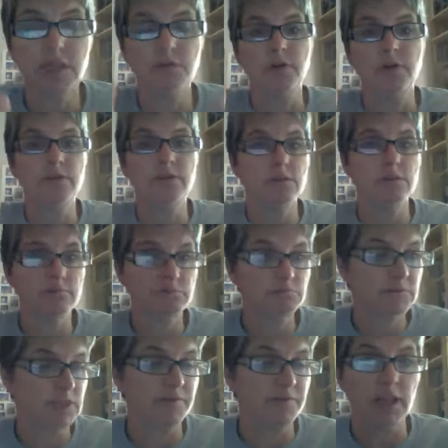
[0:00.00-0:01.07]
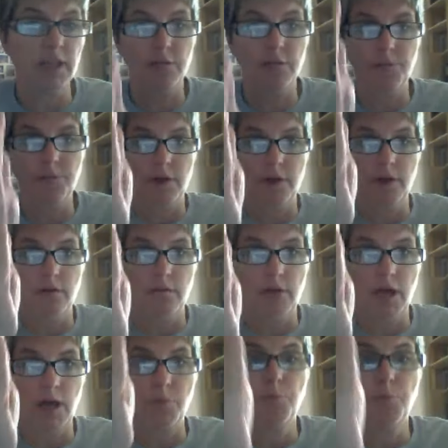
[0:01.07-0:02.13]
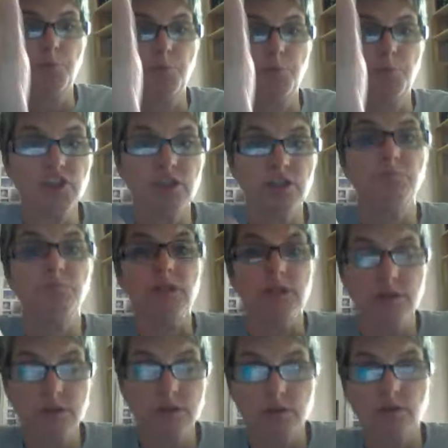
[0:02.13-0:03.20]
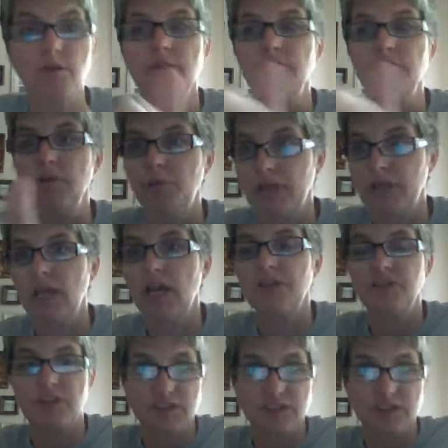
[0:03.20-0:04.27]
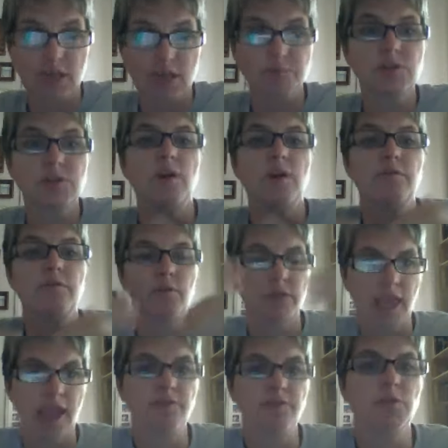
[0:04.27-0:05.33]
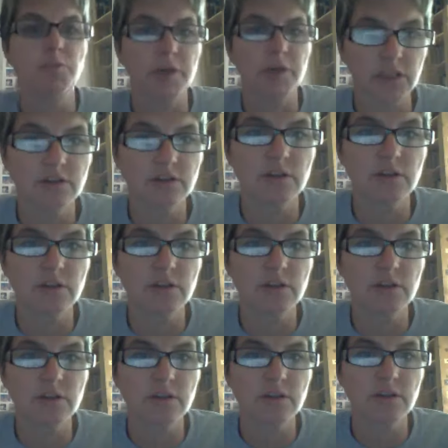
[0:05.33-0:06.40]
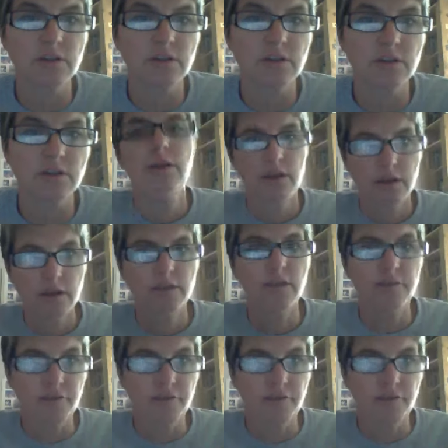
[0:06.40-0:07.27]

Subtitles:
He would develop apportionment so everybody got the same, so everybody could survive the